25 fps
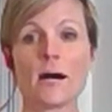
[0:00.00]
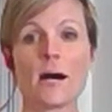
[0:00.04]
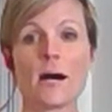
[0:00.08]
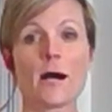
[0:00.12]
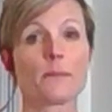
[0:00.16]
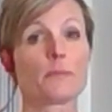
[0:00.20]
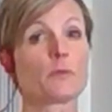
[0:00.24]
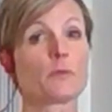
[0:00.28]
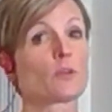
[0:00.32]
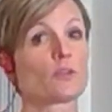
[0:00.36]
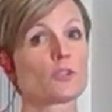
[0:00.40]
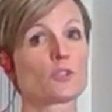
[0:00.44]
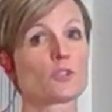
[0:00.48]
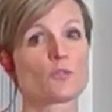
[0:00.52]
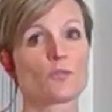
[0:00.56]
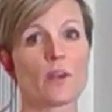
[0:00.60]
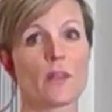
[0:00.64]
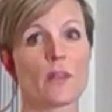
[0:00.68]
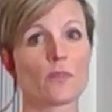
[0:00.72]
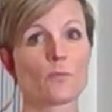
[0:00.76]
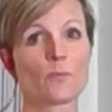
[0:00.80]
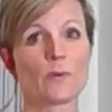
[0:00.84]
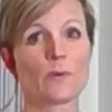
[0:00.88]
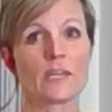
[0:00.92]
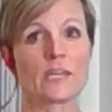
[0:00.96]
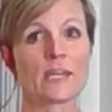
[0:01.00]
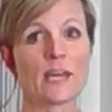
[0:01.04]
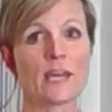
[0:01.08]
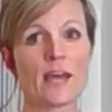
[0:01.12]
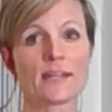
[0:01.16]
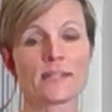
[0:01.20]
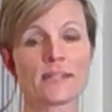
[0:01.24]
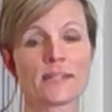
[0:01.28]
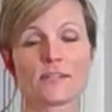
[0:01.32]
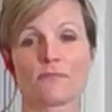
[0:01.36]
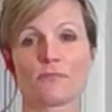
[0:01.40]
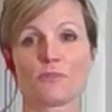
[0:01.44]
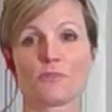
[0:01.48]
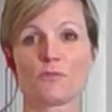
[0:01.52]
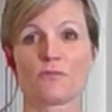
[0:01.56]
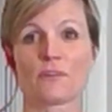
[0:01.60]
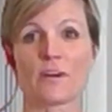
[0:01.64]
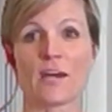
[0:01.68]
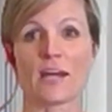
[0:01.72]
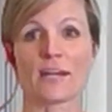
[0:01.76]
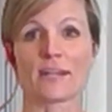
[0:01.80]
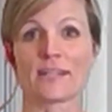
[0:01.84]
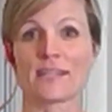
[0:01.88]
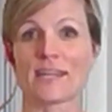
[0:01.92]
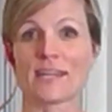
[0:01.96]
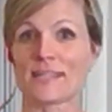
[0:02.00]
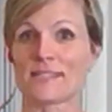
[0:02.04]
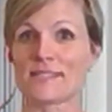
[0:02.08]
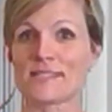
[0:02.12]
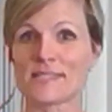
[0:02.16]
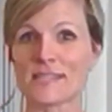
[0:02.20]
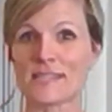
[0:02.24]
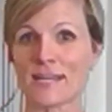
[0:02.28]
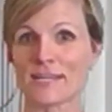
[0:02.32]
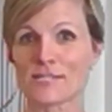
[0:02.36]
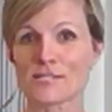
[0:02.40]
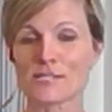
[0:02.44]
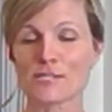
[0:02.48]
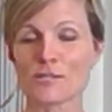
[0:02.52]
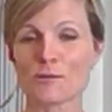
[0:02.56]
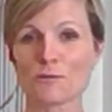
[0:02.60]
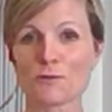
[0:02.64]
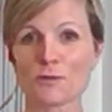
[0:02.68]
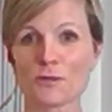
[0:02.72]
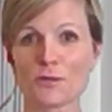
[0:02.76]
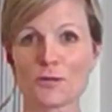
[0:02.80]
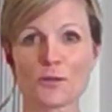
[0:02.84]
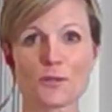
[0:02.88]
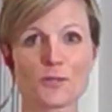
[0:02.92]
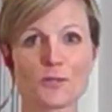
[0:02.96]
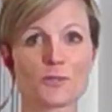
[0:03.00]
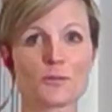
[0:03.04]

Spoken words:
You can do it on the weekend. If you've got a nice size slow cooker,